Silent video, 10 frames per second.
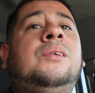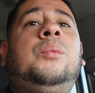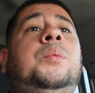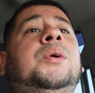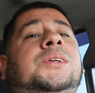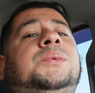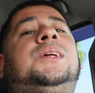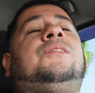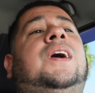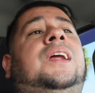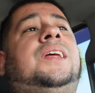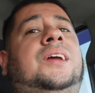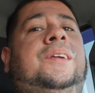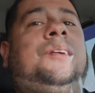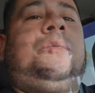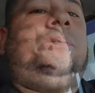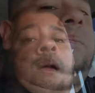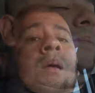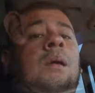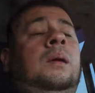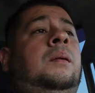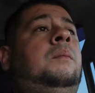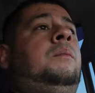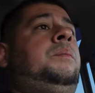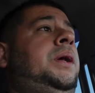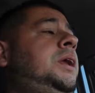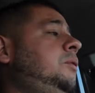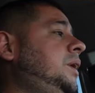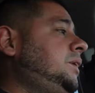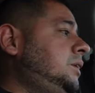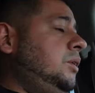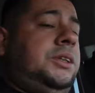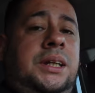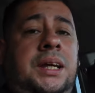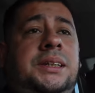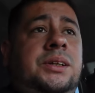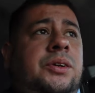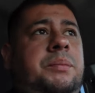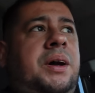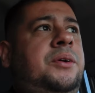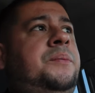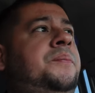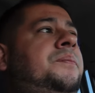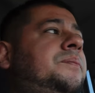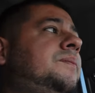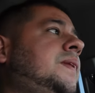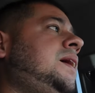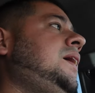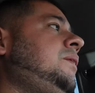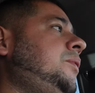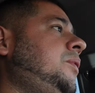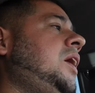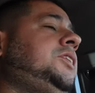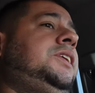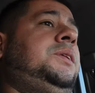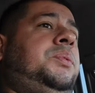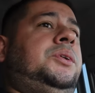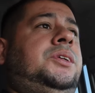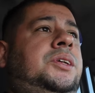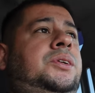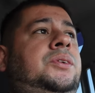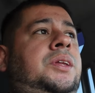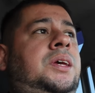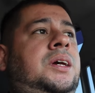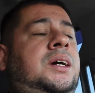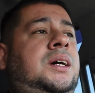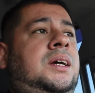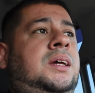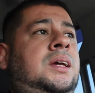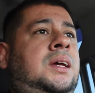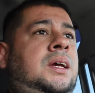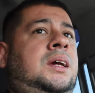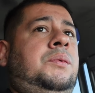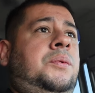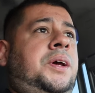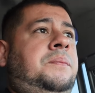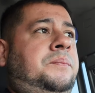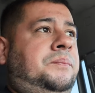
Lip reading: we built some stuff out of it. But anyway, so today is Cinco de Mayo. And we were actually supposed to do the giveaway,